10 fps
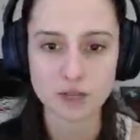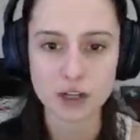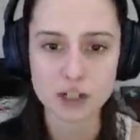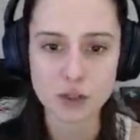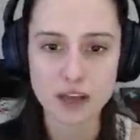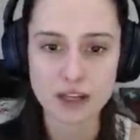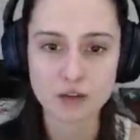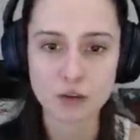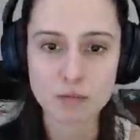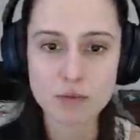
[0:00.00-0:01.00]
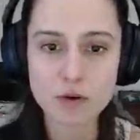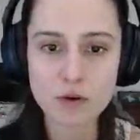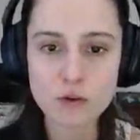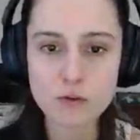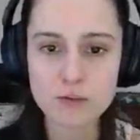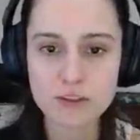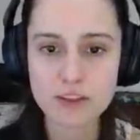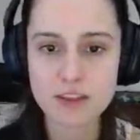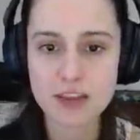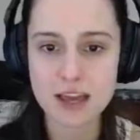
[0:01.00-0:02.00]
So I can remove
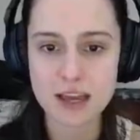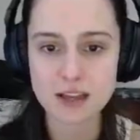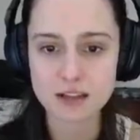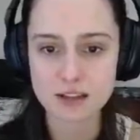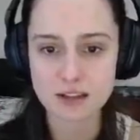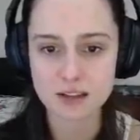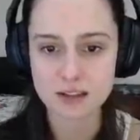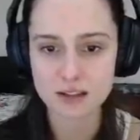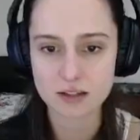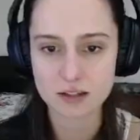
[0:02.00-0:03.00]
this